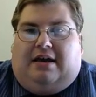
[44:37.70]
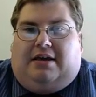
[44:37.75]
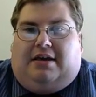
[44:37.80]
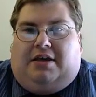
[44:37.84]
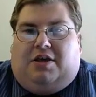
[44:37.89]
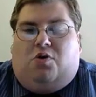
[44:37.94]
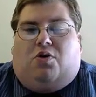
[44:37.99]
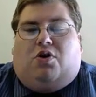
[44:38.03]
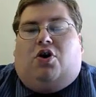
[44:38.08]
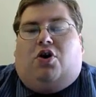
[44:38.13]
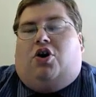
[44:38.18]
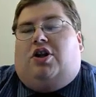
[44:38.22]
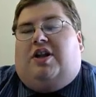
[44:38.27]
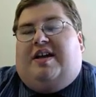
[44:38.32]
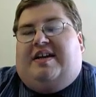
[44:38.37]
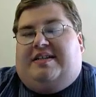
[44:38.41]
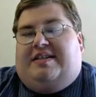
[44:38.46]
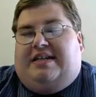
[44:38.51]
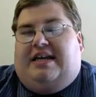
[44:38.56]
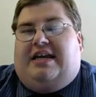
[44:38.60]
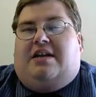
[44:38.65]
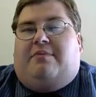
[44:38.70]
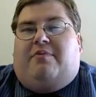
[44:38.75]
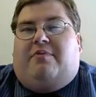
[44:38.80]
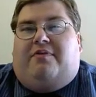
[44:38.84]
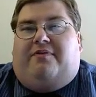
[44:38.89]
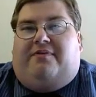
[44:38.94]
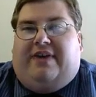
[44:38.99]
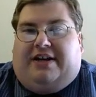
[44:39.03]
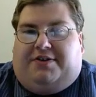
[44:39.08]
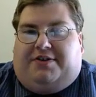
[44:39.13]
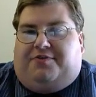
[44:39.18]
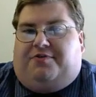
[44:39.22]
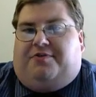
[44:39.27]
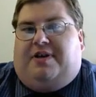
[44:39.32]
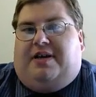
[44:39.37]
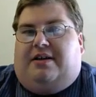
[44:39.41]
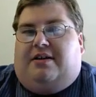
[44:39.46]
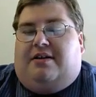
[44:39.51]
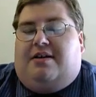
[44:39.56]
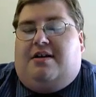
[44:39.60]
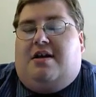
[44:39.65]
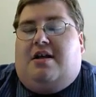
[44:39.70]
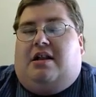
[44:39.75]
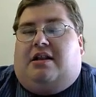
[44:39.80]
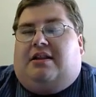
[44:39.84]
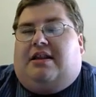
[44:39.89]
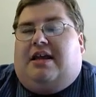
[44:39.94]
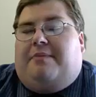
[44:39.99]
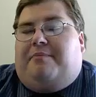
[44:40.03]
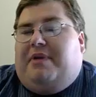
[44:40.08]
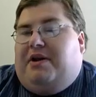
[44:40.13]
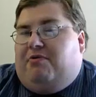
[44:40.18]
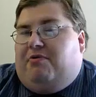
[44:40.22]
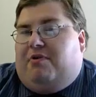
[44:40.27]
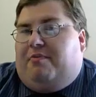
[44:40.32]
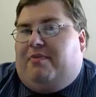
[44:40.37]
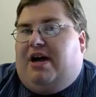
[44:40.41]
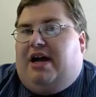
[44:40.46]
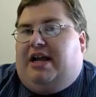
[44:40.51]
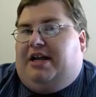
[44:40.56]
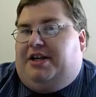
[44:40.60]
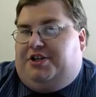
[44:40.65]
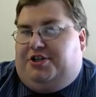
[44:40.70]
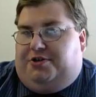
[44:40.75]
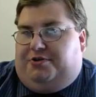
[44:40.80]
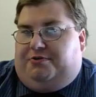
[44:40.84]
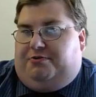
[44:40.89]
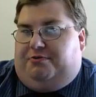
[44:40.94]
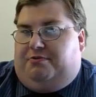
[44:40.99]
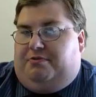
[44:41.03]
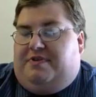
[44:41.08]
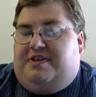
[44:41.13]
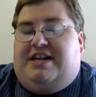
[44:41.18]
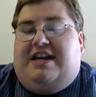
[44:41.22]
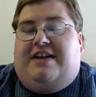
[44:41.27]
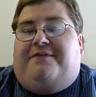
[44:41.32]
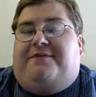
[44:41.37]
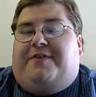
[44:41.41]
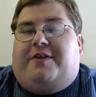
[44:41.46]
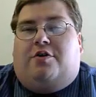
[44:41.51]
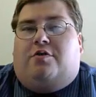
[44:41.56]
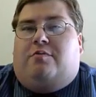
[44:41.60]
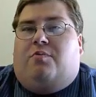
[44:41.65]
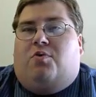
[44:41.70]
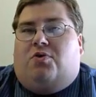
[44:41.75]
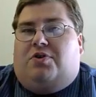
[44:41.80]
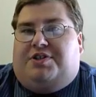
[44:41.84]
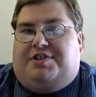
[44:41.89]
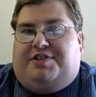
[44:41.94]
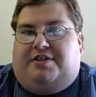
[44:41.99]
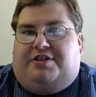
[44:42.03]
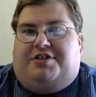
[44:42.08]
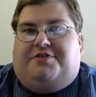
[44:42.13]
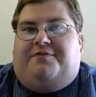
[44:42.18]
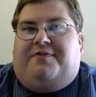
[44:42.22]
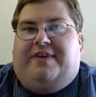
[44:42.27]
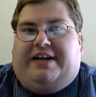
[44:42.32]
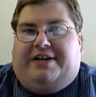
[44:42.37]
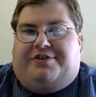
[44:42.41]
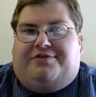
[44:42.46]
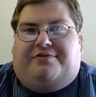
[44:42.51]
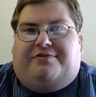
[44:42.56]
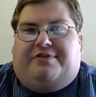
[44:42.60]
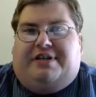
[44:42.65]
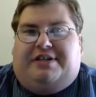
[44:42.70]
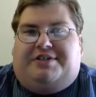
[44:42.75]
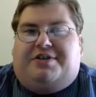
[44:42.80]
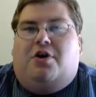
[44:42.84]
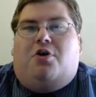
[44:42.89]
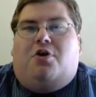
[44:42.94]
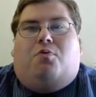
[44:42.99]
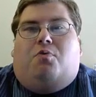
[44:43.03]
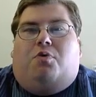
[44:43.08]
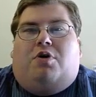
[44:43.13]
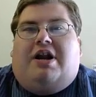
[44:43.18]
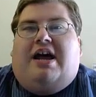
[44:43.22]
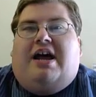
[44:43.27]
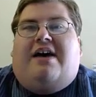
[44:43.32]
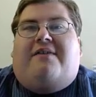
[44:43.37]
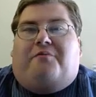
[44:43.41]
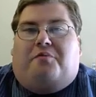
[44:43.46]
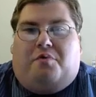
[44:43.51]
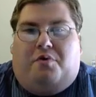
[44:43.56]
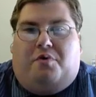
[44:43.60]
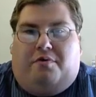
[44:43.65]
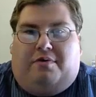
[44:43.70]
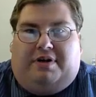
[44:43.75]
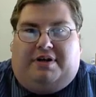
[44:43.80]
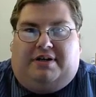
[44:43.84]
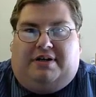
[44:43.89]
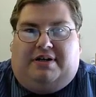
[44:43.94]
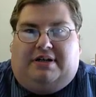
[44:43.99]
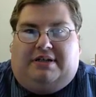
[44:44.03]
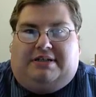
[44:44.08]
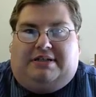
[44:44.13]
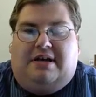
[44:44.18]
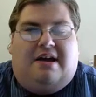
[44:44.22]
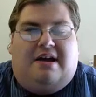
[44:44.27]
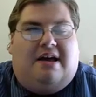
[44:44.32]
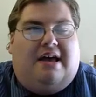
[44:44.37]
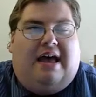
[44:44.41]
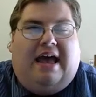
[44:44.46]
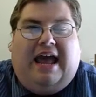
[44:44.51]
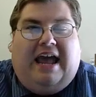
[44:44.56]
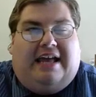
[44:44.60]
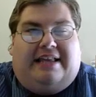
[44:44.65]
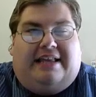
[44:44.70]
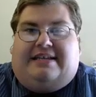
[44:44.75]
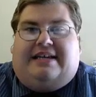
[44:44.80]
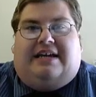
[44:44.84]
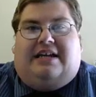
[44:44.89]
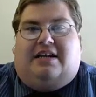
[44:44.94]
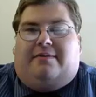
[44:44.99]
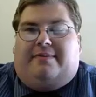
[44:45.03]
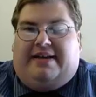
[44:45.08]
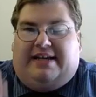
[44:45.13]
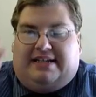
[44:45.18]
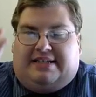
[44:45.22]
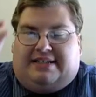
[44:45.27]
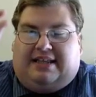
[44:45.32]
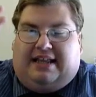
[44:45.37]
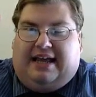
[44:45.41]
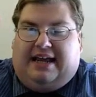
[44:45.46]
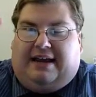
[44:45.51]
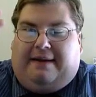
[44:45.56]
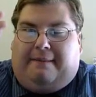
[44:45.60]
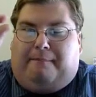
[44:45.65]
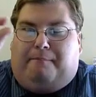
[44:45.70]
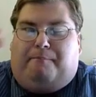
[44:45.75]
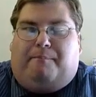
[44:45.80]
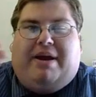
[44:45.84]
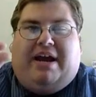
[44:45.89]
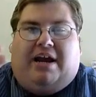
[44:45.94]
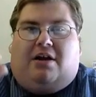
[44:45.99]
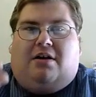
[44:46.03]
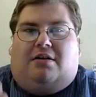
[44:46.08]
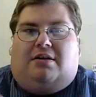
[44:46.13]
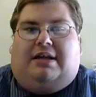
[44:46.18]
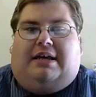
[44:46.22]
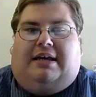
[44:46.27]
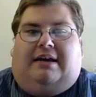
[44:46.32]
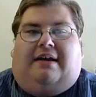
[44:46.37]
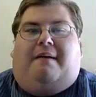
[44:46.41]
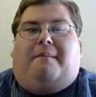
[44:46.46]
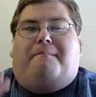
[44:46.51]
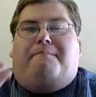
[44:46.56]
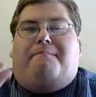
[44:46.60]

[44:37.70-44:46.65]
you call Antietam a victory. Let me remind you that a few more such victories would have ruined us. Antietam is like barely